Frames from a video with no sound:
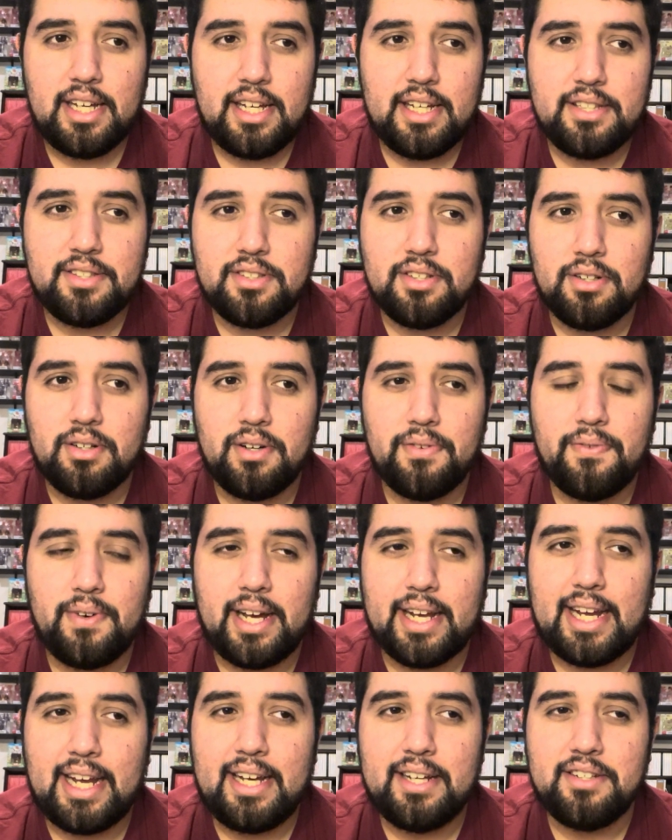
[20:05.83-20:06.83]
So if
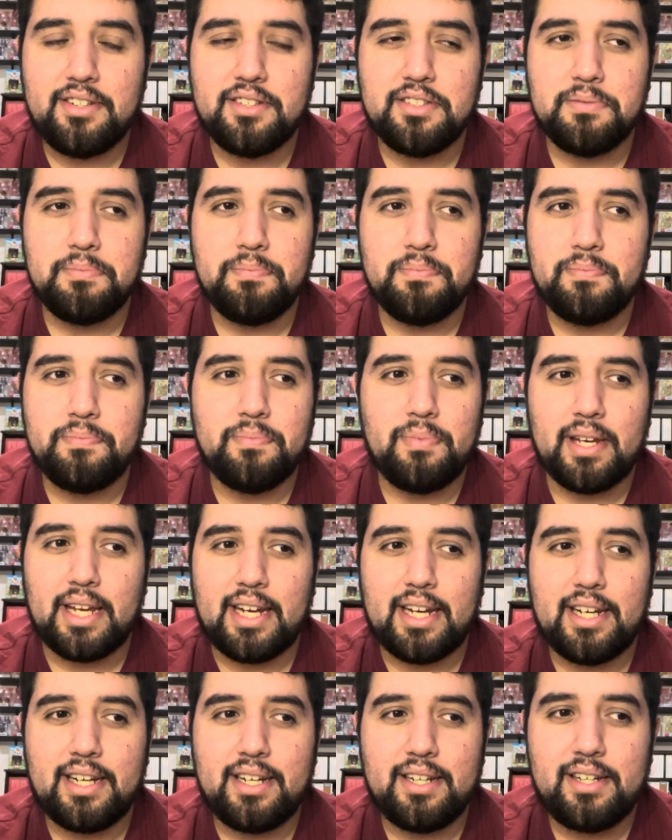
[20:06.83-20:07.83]
I can't just,
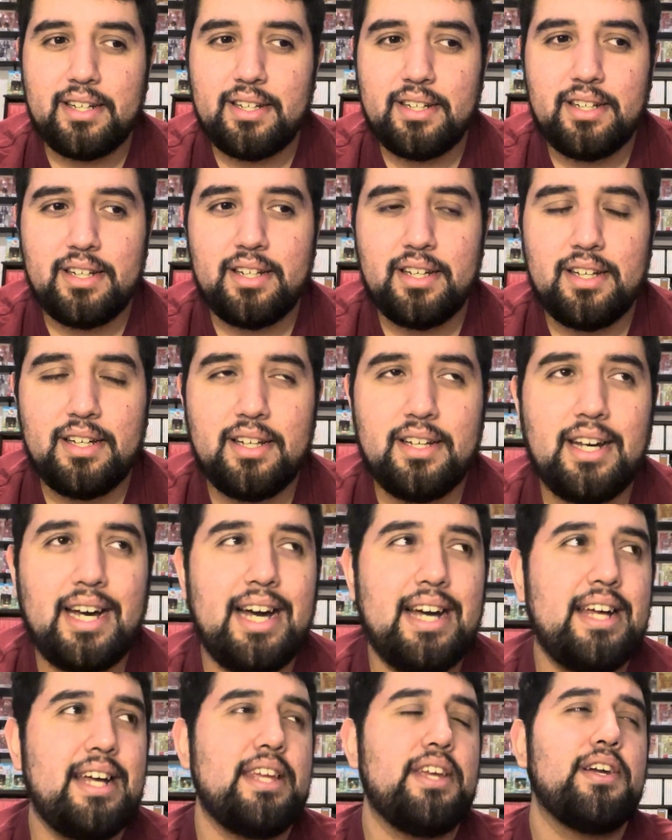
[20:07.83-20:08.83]
like,
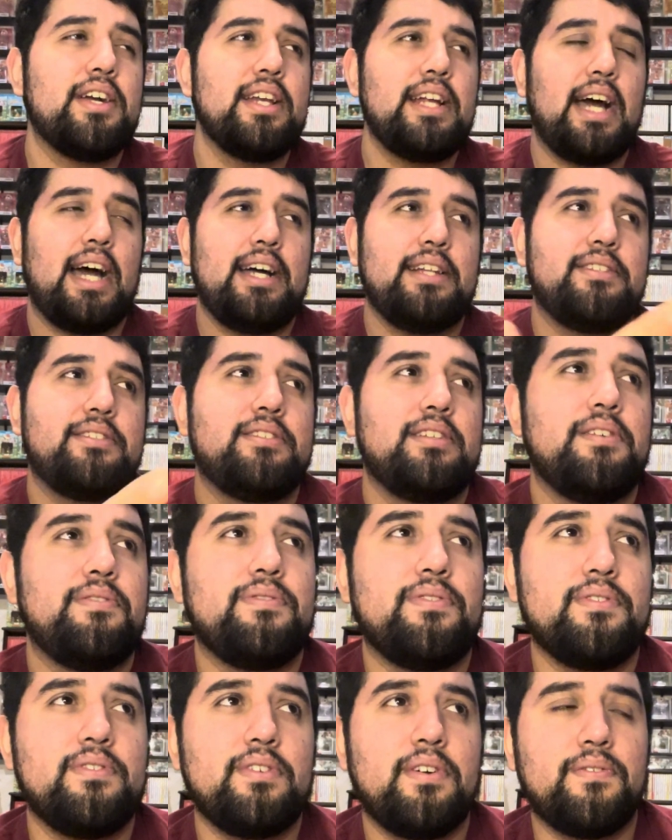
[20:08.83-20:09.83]
you could add
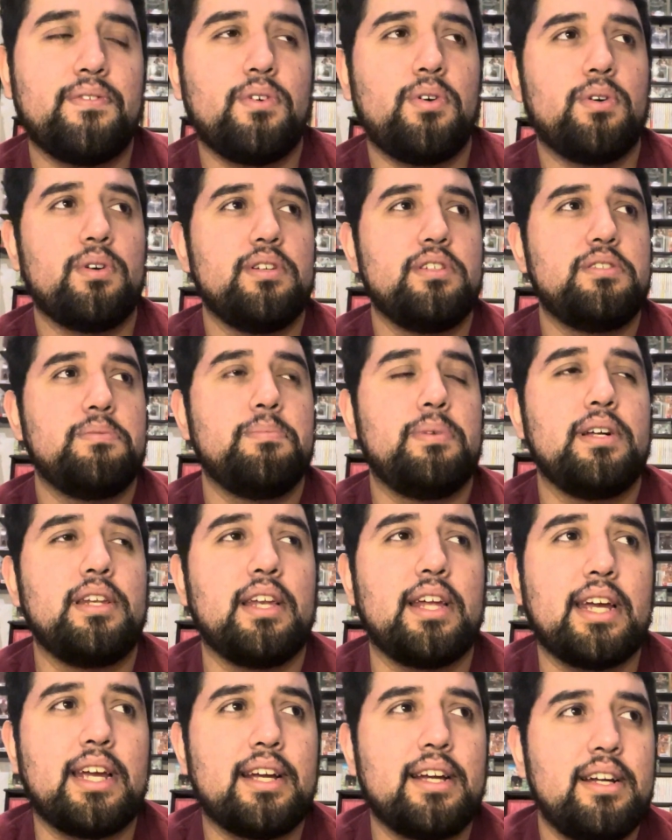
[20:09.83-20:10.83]
stuff, of course, but,
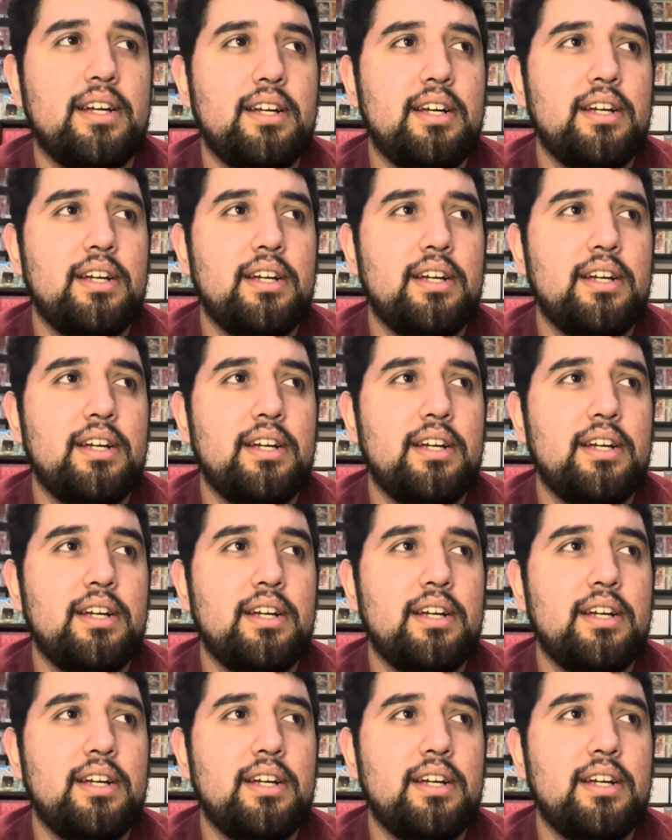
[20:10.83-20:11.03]
like,